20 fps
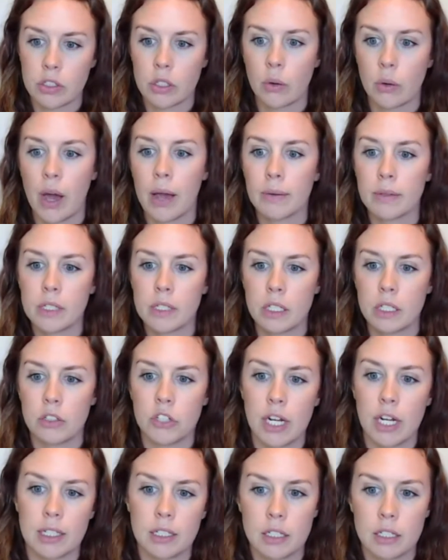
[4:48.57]
So I would
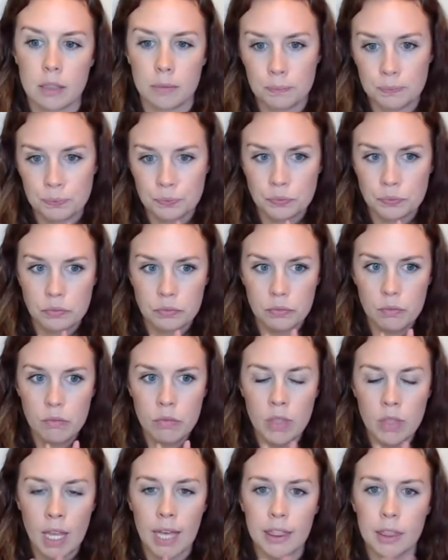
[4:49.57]
suggest
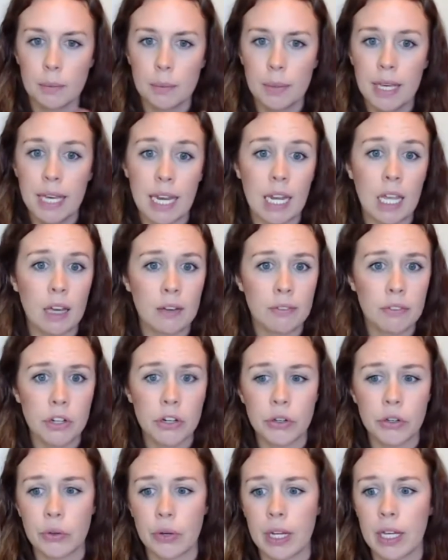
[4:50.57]
at the beginning of
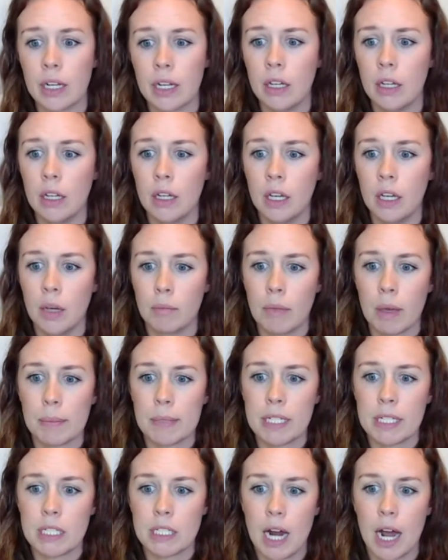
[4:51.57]
your unit,
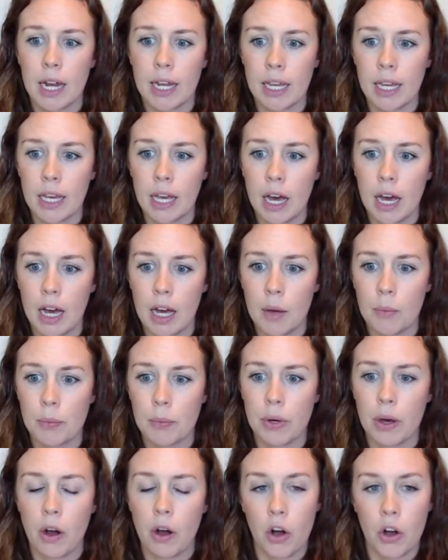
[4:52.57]
maybe stocking
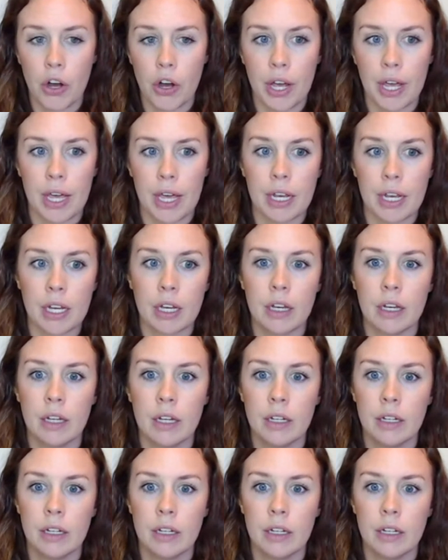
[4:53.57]
up on